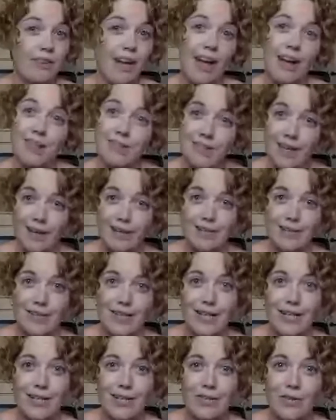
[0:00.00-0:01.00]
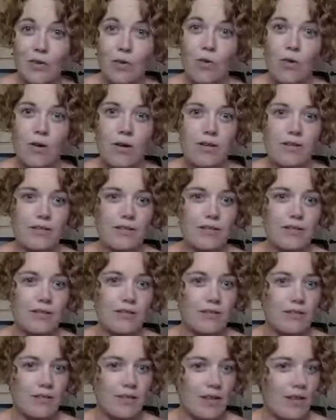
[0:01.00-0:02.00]
hey, sexy, or
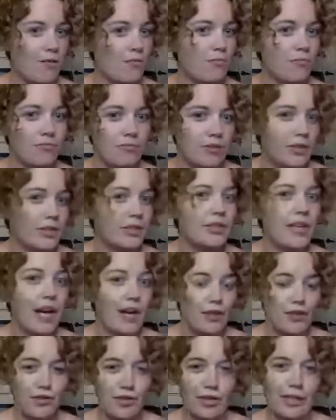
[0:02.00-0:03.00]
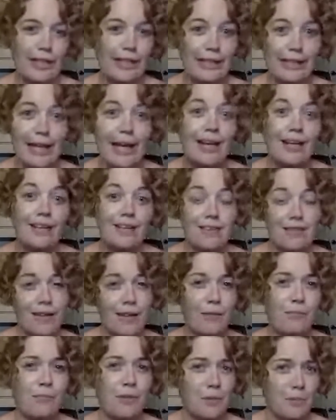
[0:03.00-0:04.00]
they would actually like
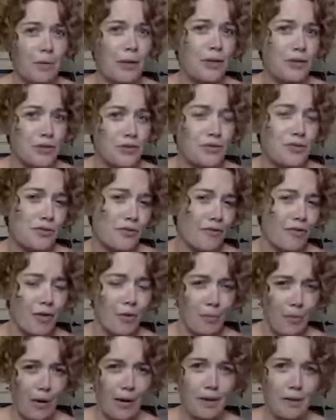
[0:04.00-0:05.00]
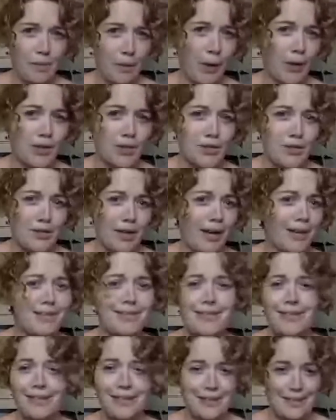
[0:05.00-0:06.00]
send me pictures of their body parts
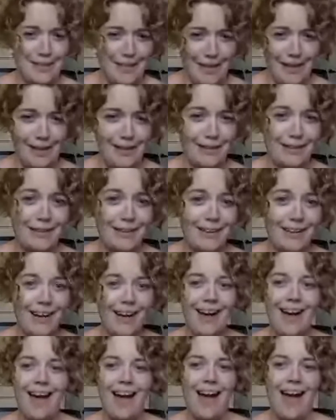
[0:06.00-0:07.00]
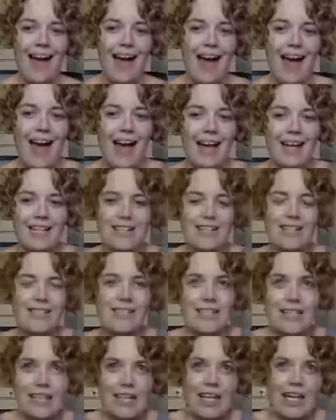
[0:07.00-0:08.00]
unsolicited.
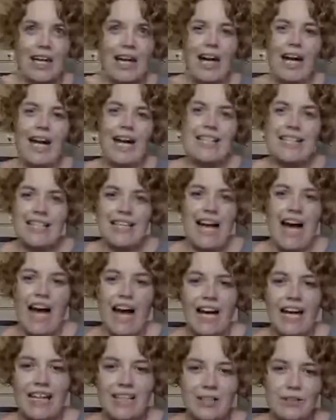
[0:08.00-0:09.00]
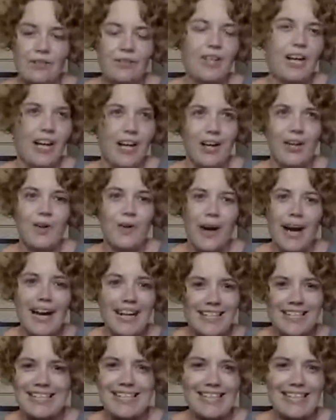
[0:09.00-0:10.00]
And it's kind of
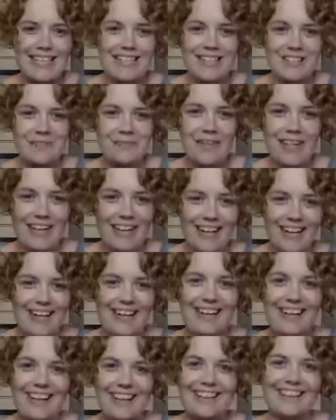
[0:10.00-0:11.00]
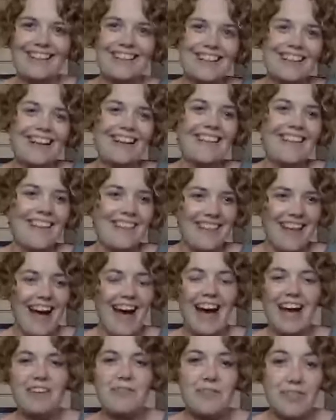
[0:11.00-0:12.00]
crazy to me
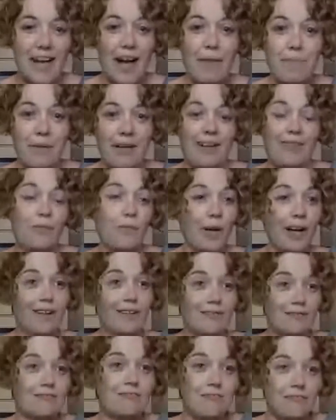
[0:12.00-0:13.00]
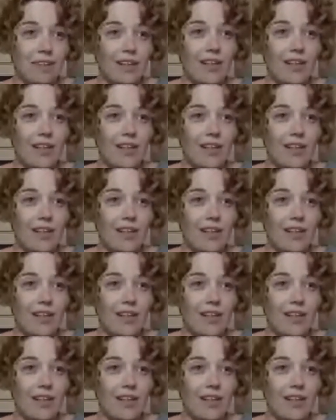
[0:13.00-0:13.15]
that was happening, when